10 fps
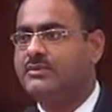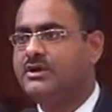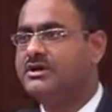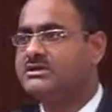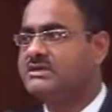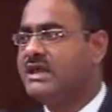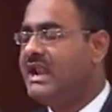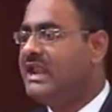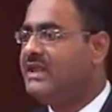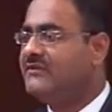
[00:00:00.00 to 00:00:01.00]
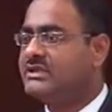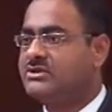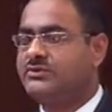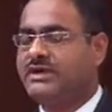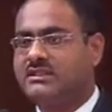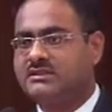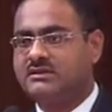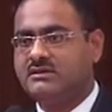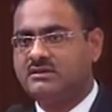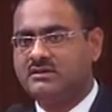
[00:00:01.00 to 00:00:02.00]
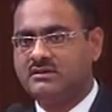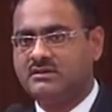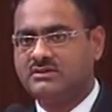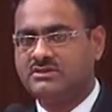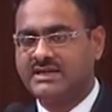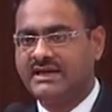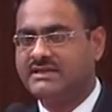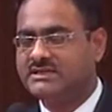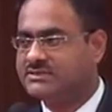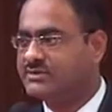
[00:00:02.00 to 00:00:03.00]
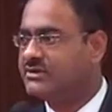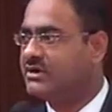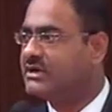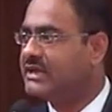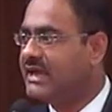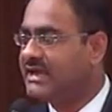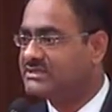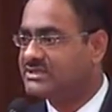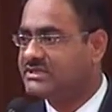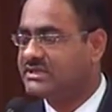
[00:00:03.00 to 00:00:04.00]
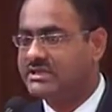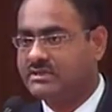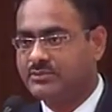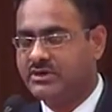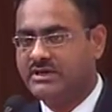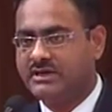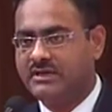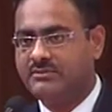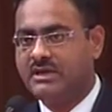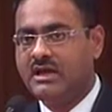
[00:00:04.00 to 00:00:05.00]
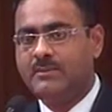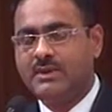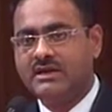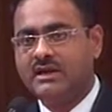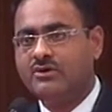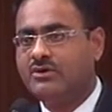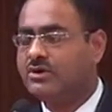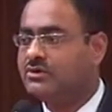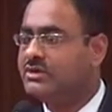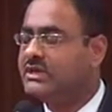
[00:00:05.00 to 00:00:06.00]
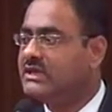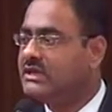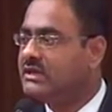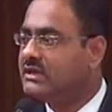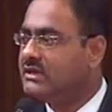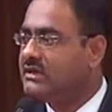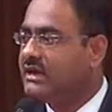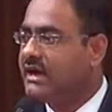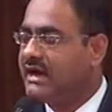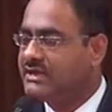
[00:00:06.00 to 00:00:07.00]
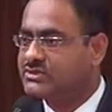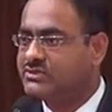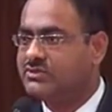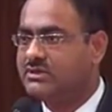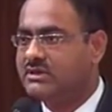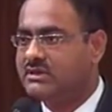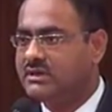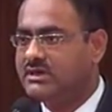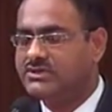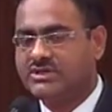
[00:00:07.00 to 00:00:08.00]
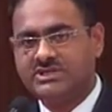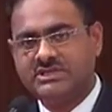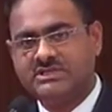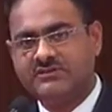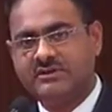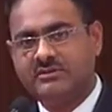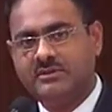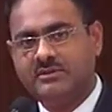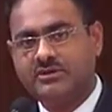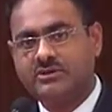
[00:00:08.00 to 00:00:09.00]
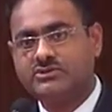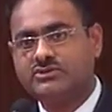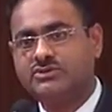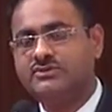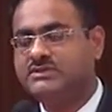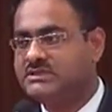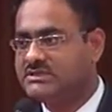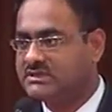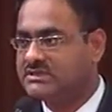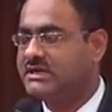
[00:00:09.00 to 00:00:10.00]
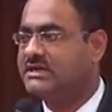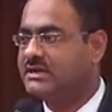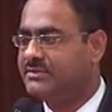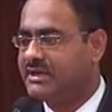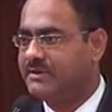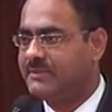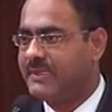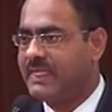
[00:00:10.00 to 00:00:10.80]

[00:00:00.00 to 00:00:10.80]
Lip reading: because 11th, 12th standards were not existing at that point in time. But now not only high school education is available, but also universities have started coming up.